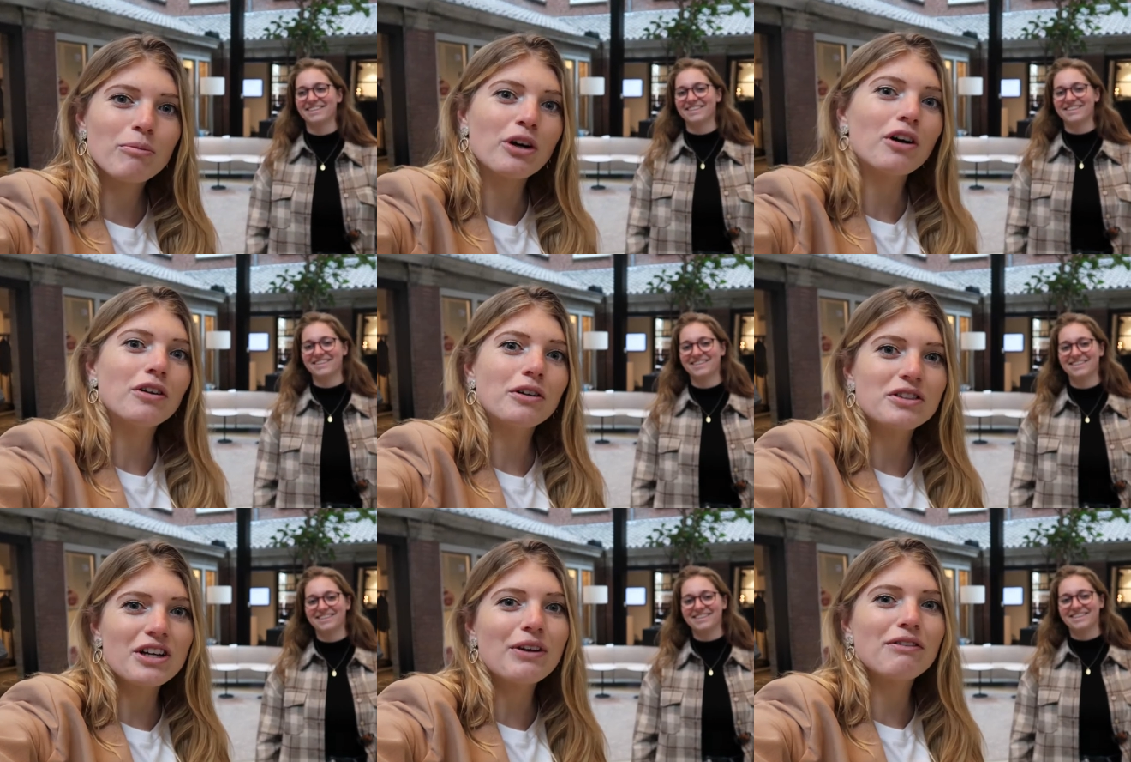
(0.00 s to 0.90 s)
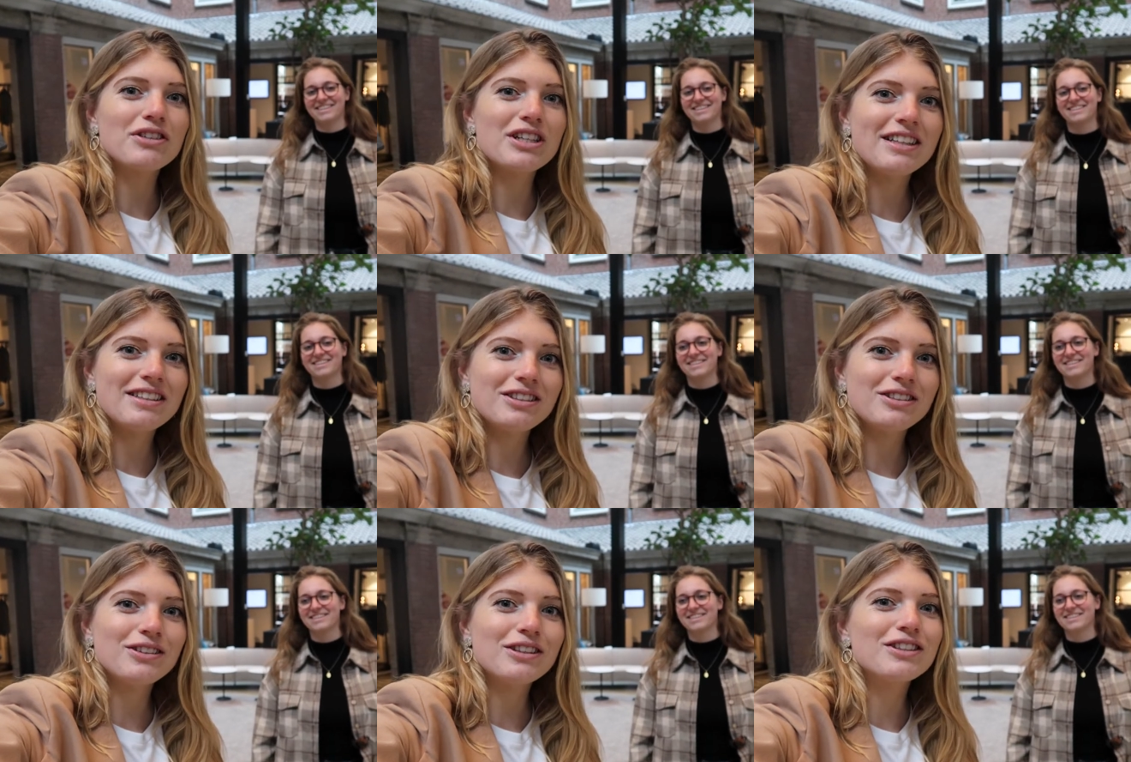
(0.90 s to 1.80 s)
Speaker 1: where all hotel and facility
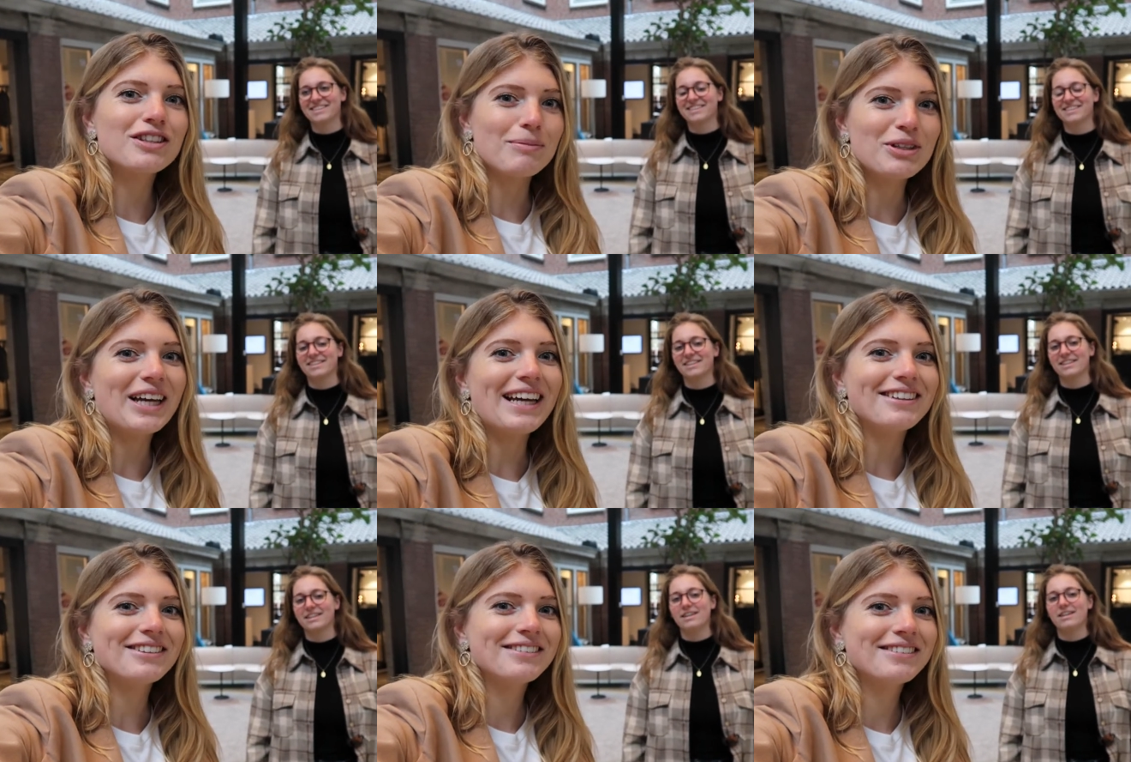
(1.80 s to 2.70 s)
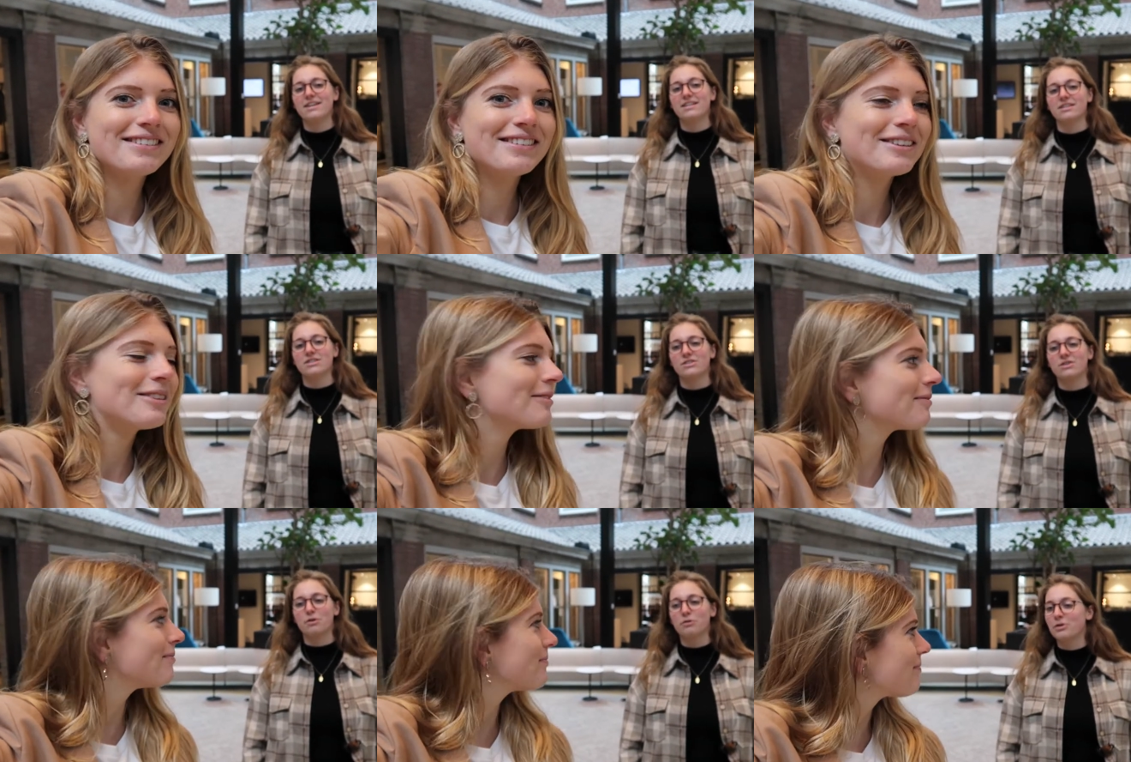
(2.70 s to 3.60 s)
students come together. This is the
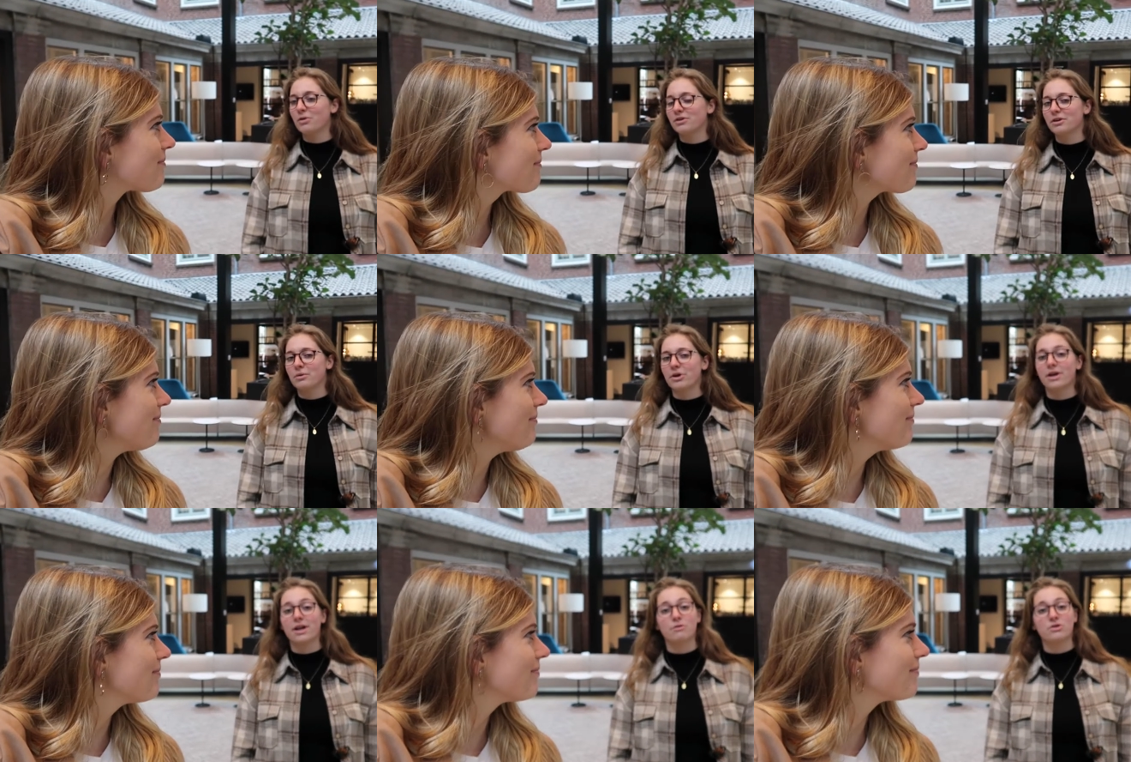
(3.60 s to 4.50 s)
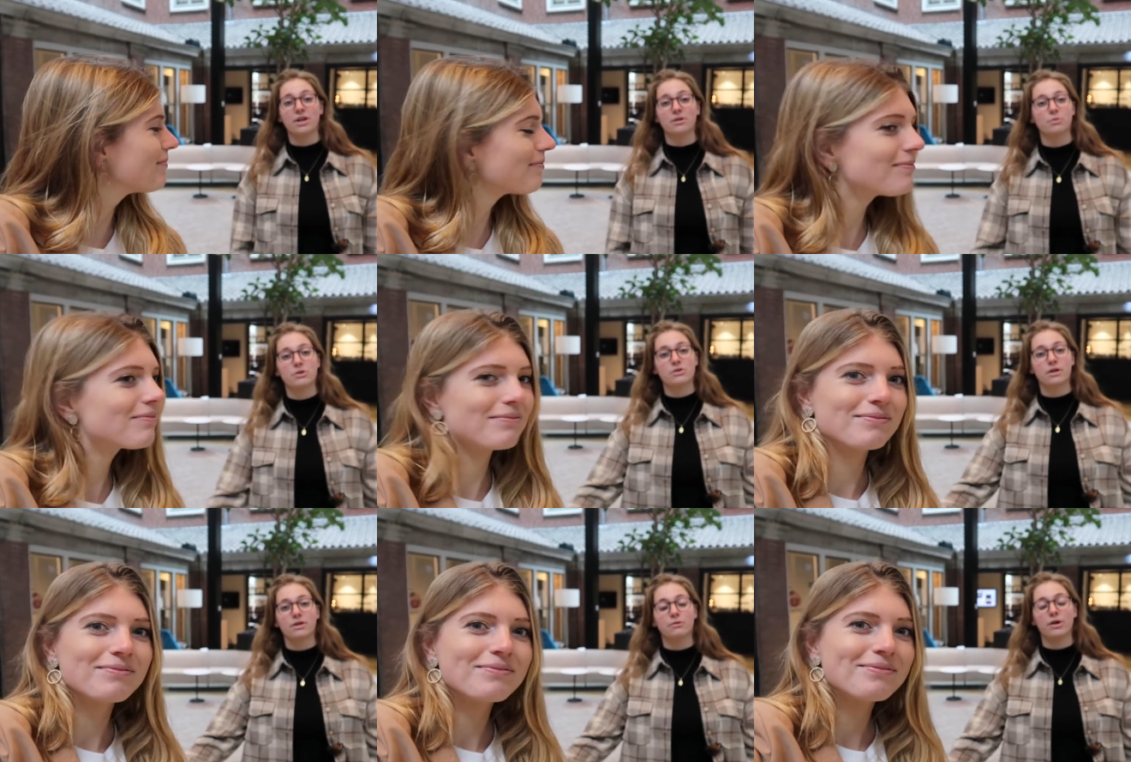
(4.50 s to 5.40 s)
coffee corner where you can
Speaker 2: have a chat with
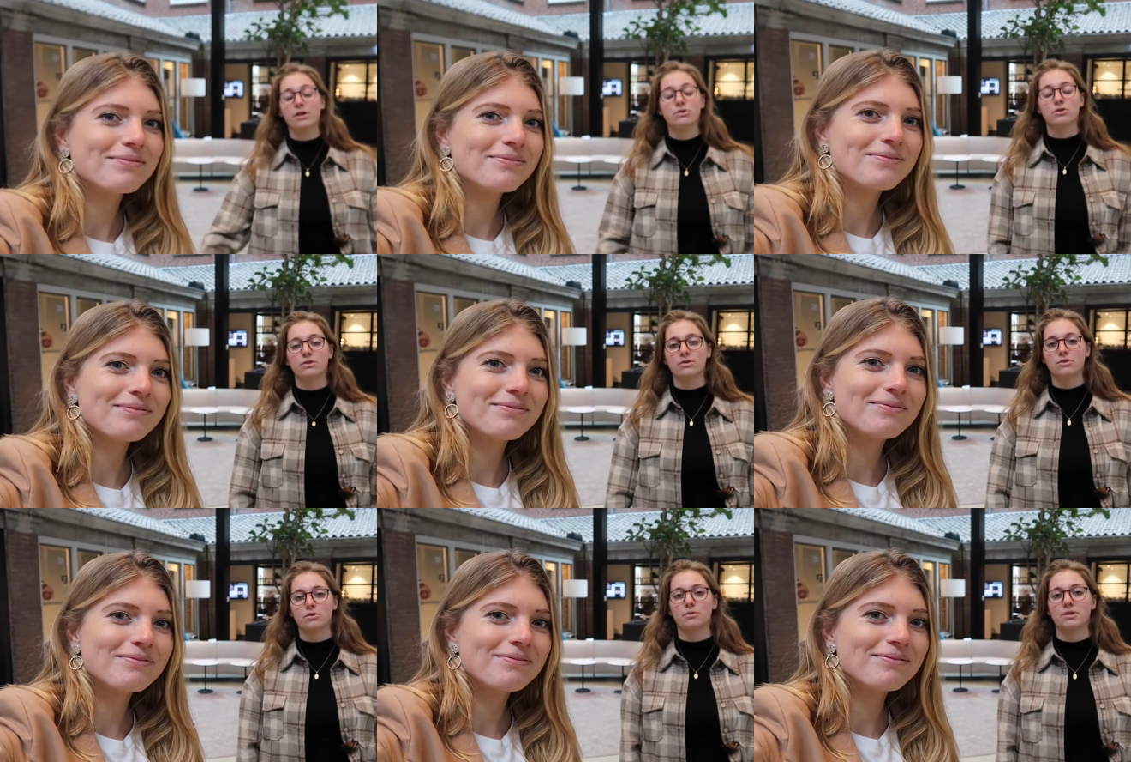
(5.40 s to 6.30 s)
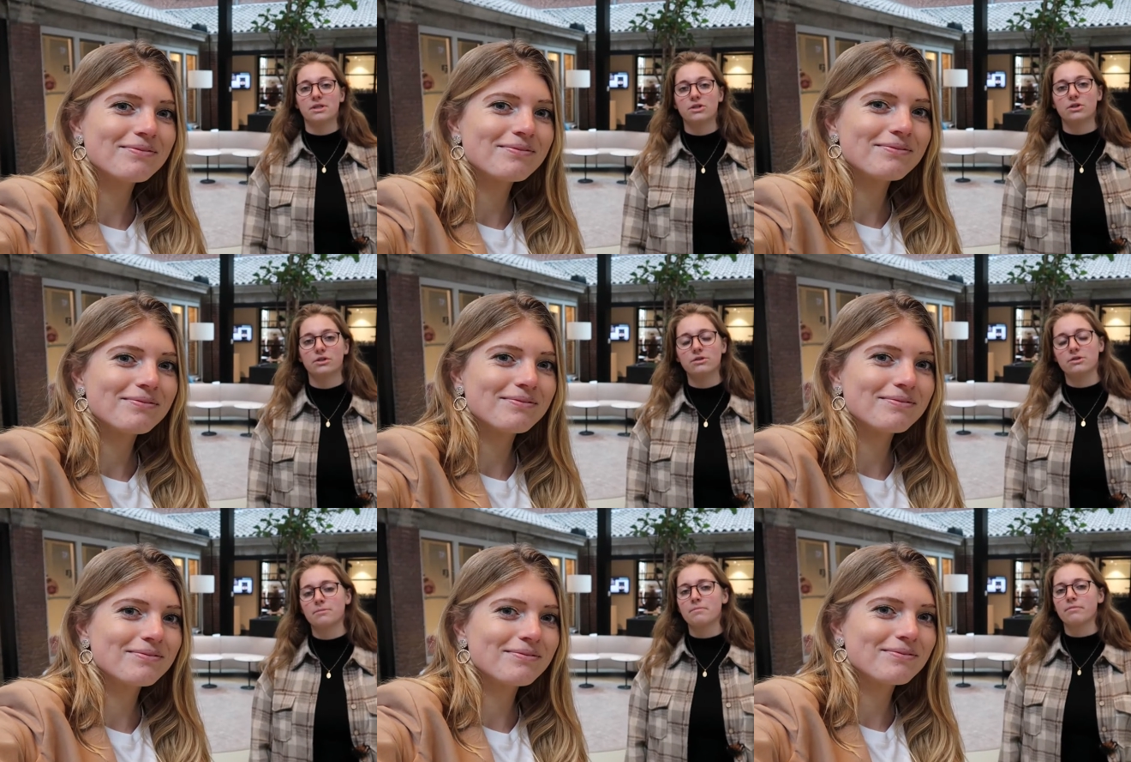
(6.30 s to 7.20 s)
uh, fellow students or my teachers.
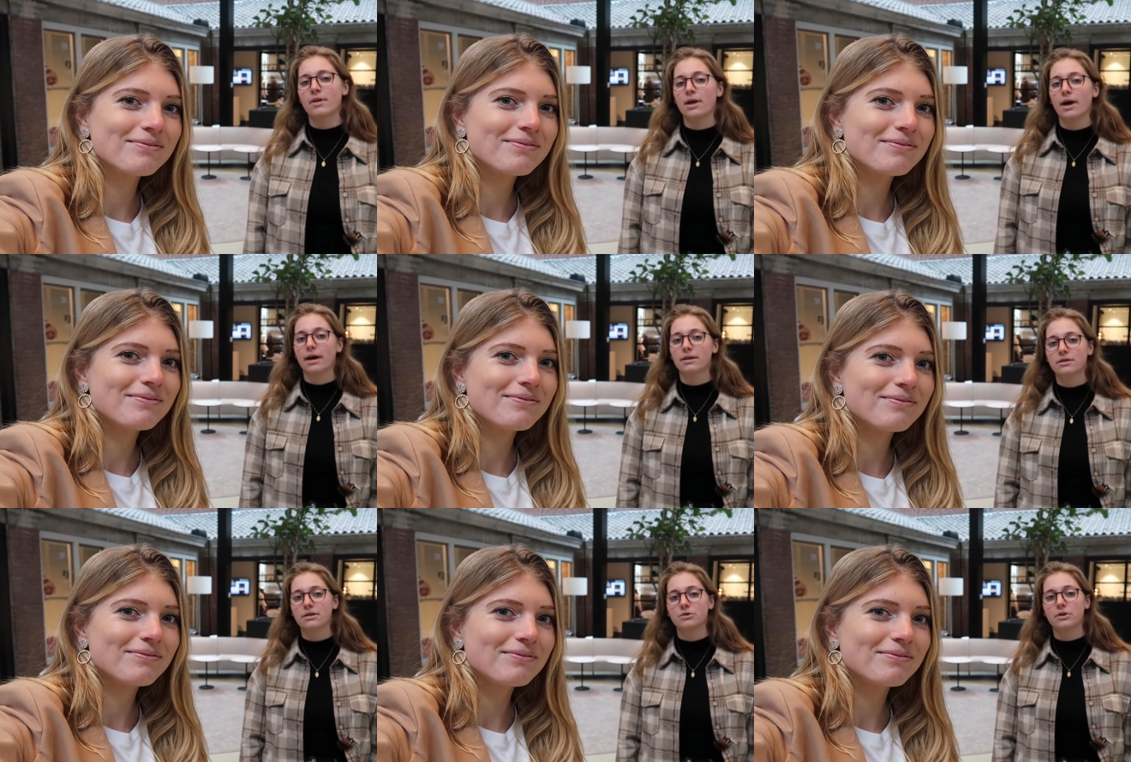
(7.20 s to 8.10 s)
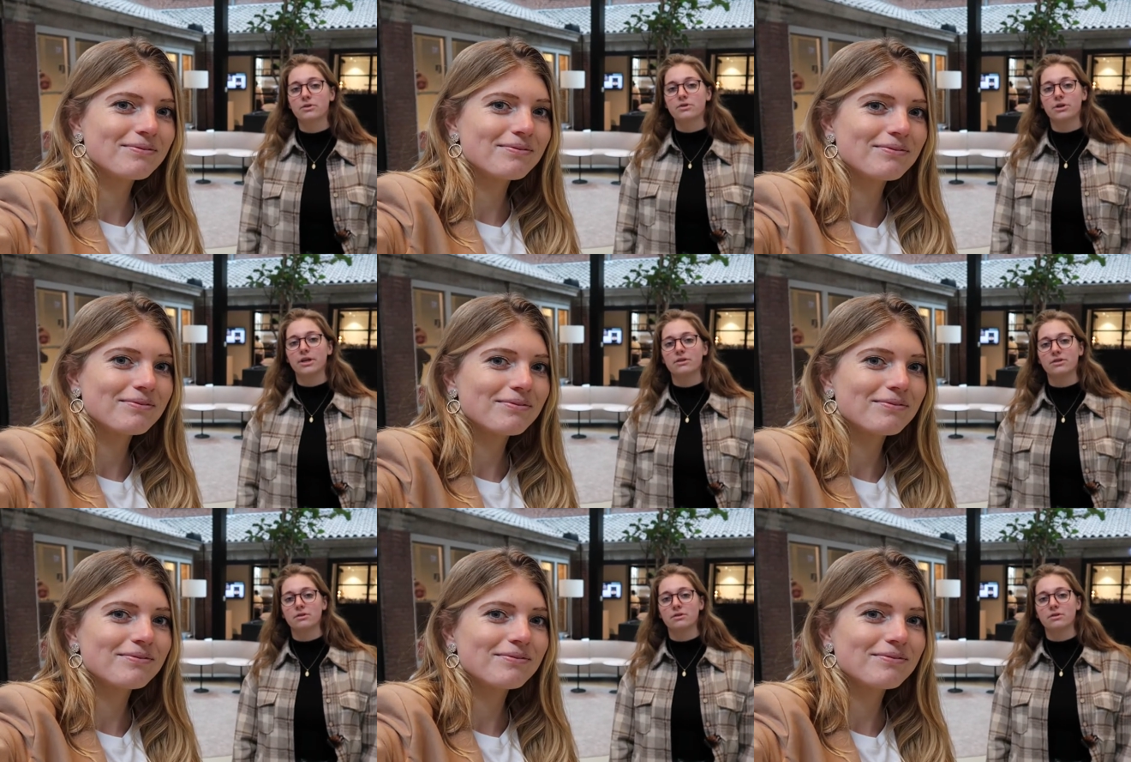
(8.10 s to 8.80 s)
And uh, during your study hotel,